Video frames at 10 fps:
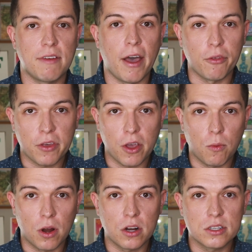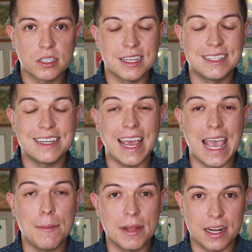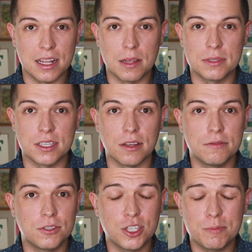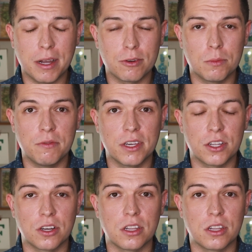of healthcare workers contaminated themselves just by removing their